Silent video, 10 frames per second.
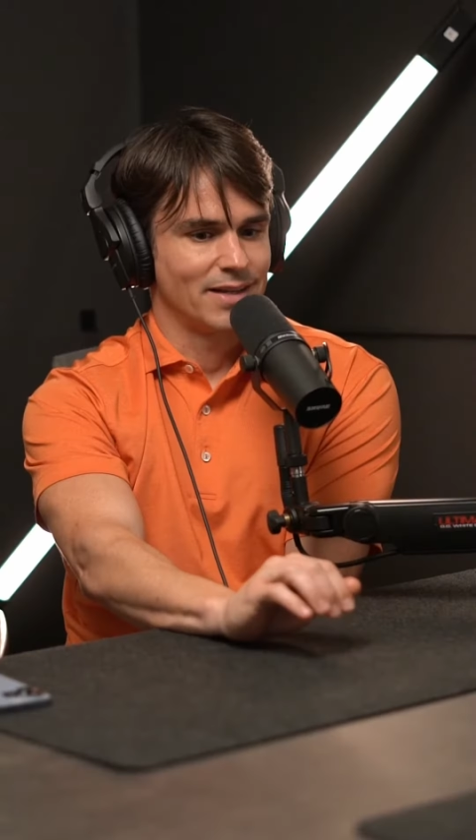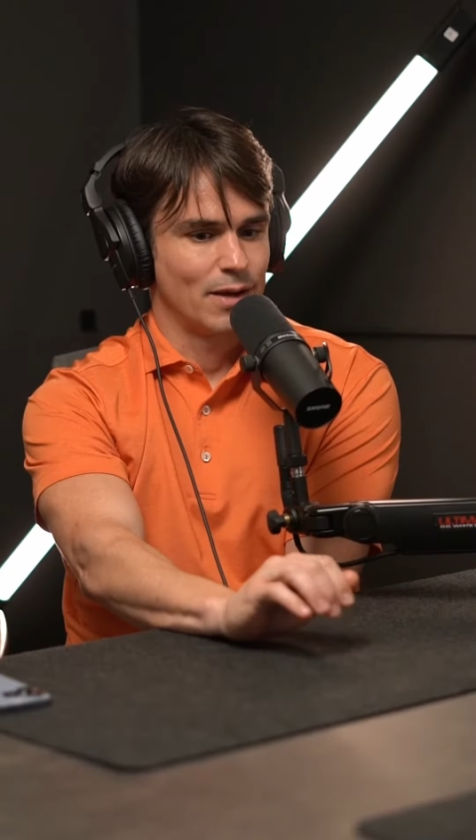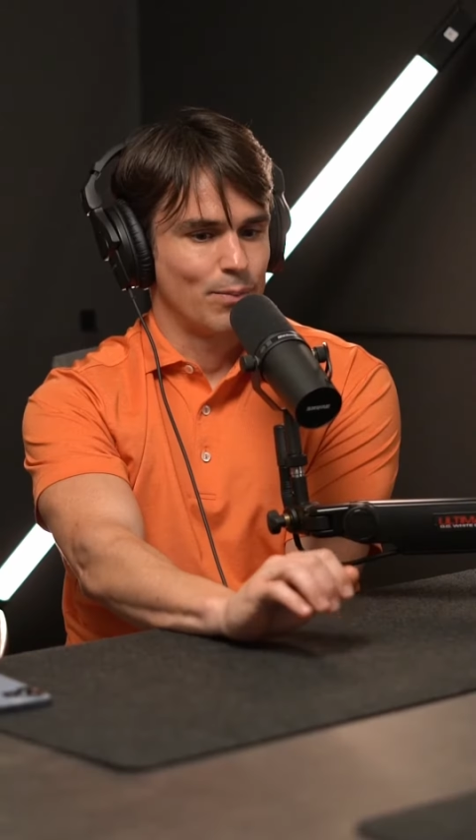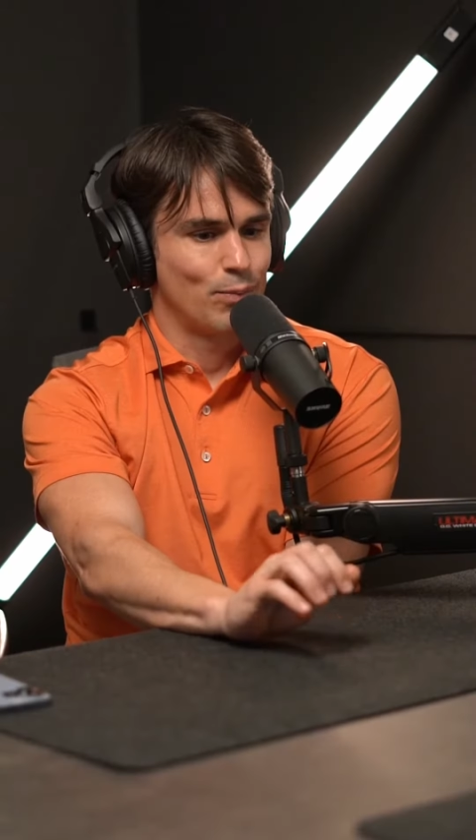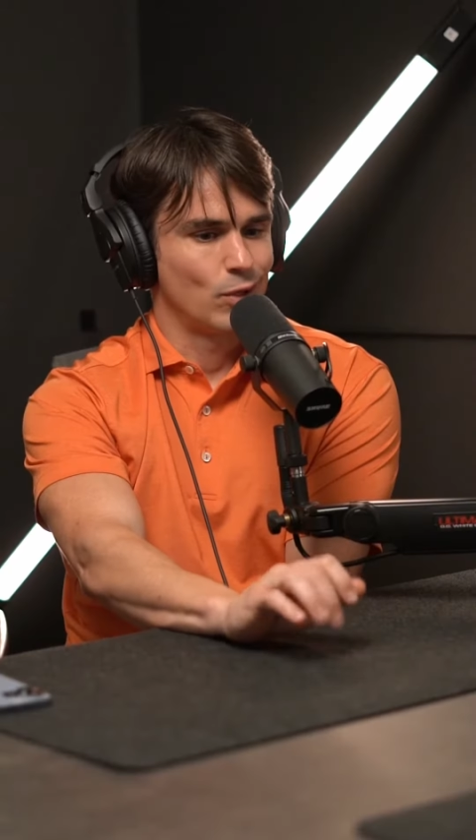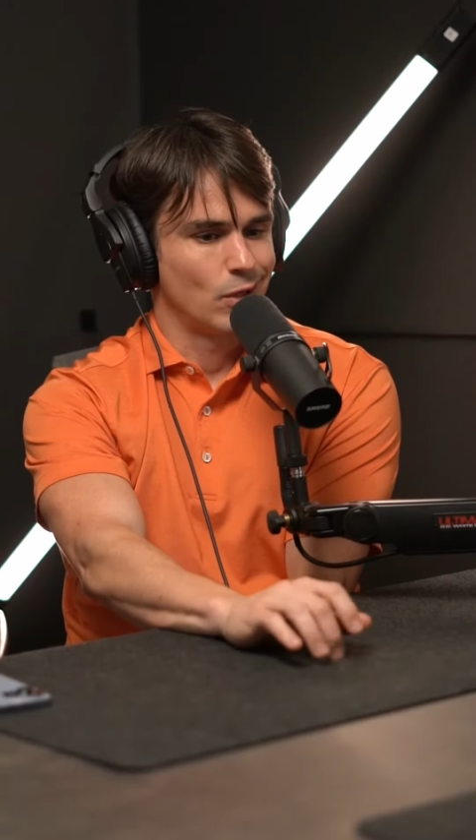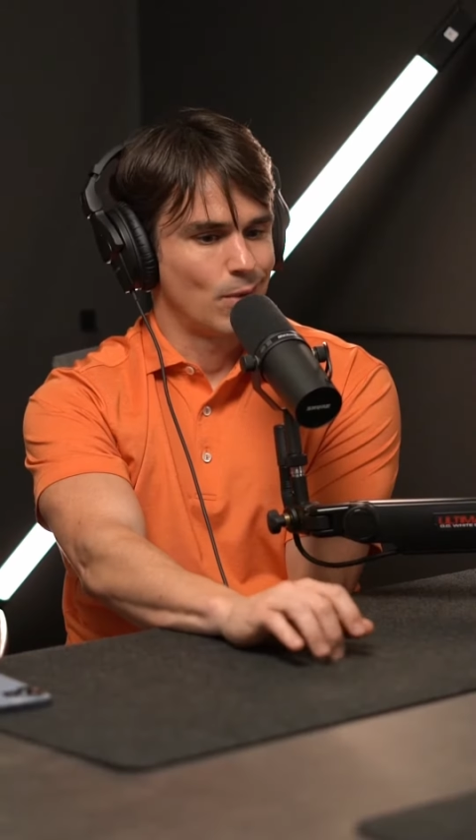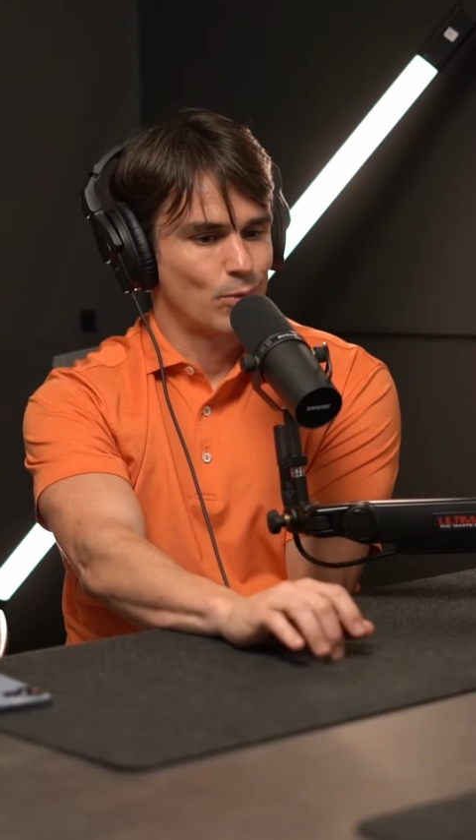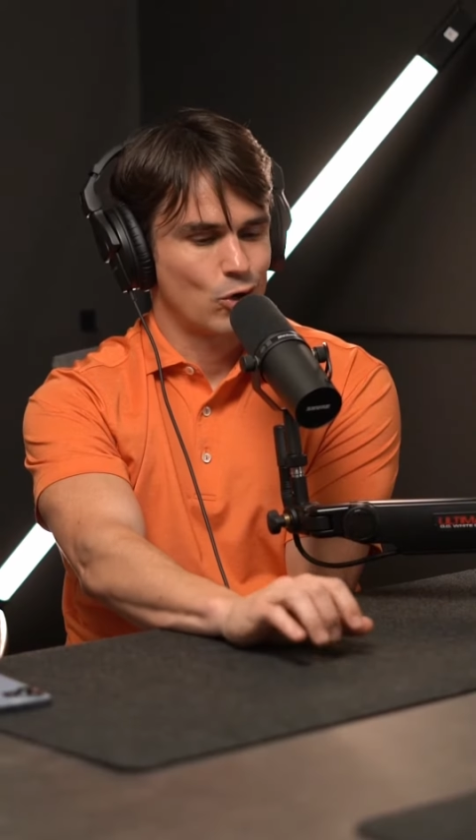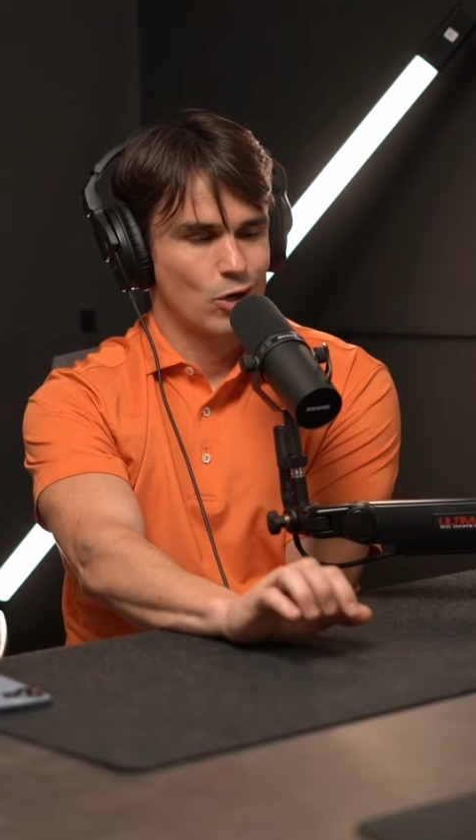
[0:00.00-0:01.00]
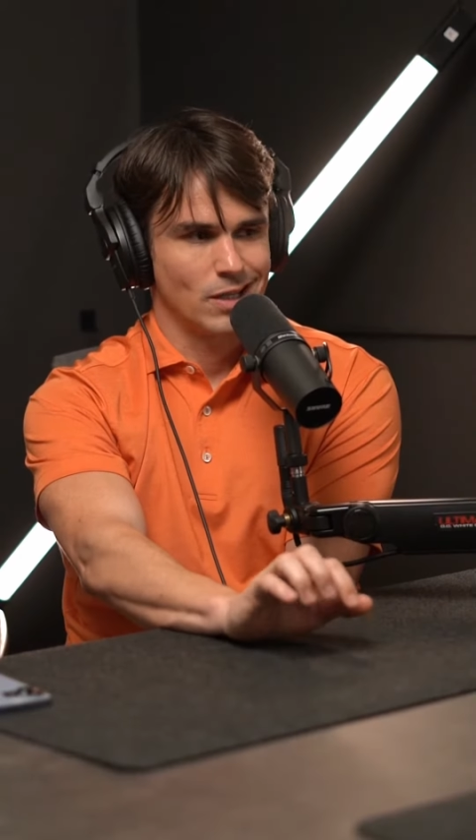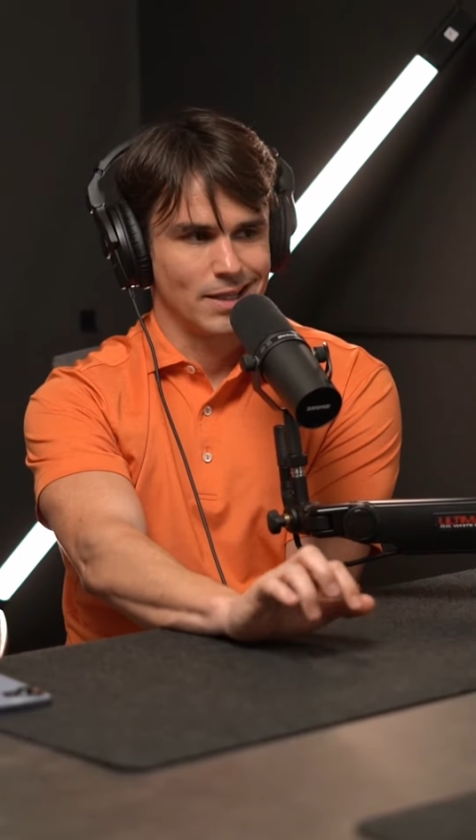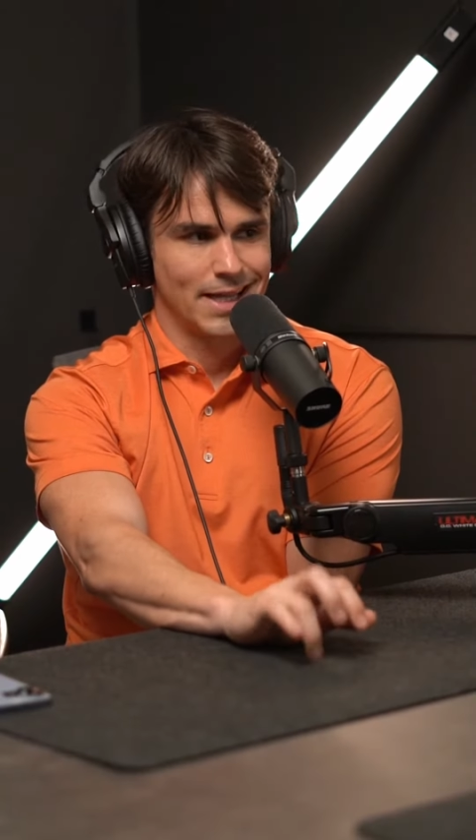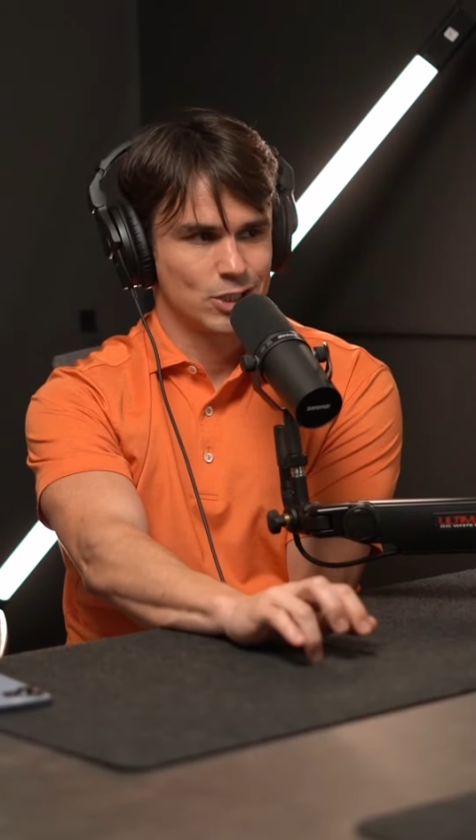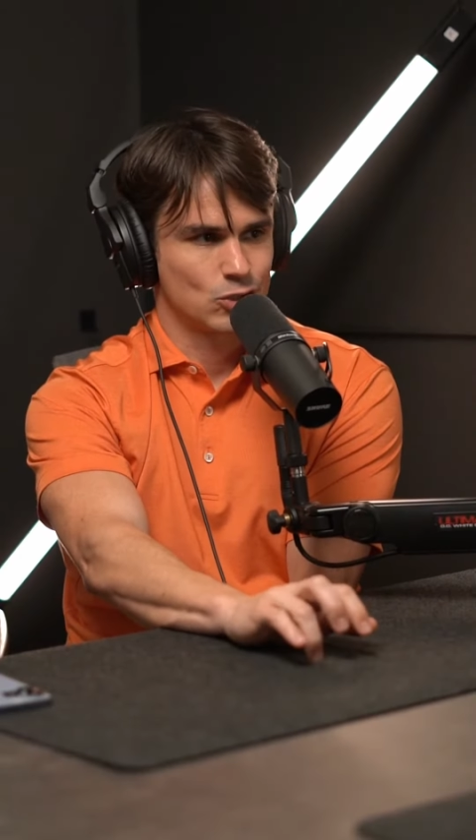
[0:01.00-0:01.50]
a plumber,
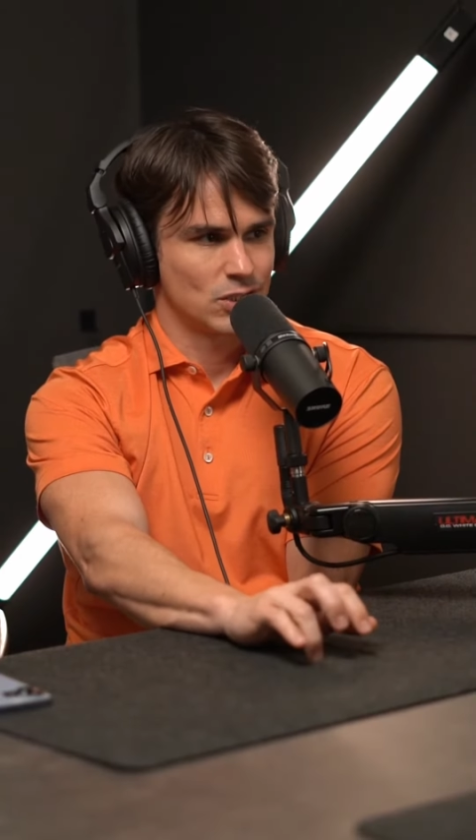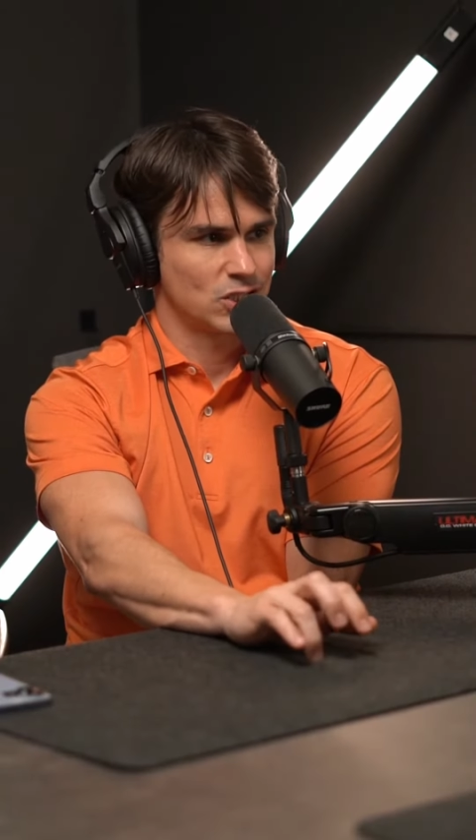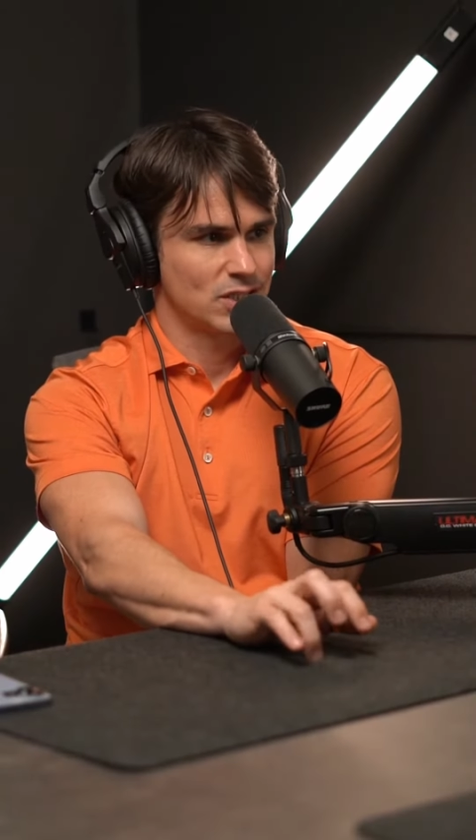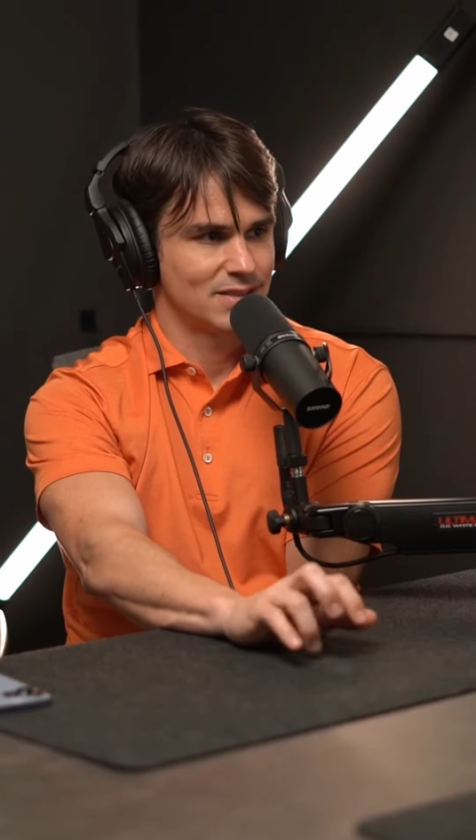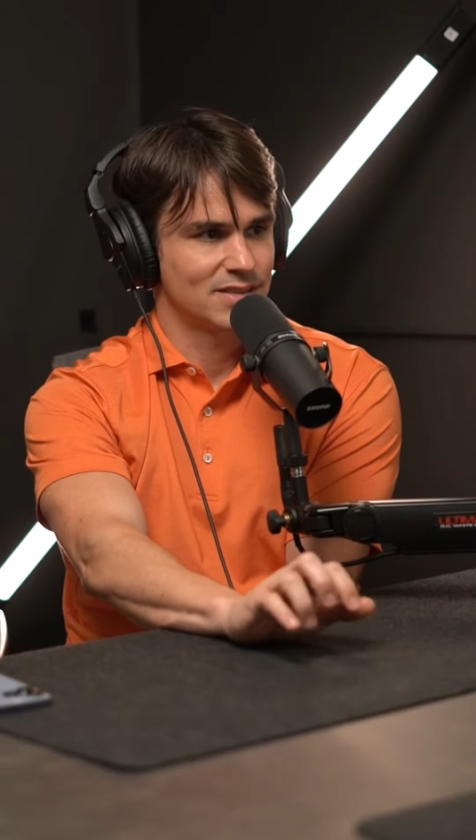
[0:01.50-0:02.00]
electrician,